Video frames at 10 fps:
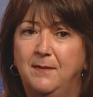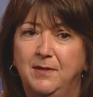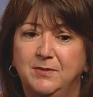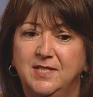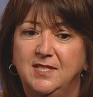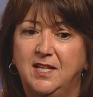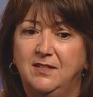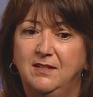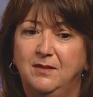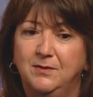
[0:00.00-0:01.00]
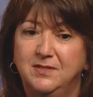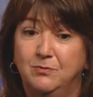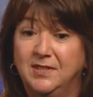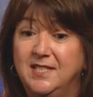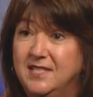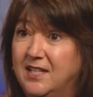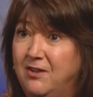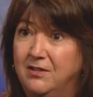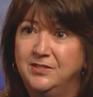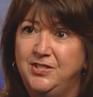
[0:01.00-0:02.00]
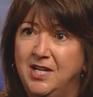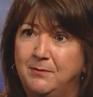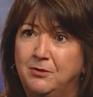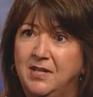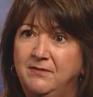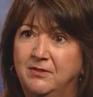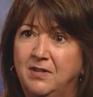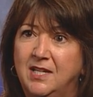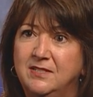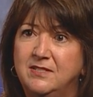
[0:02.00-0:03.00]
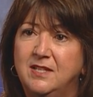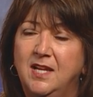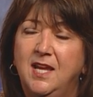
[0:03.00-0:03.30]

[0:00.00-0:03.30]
It was really a technology upgrade for us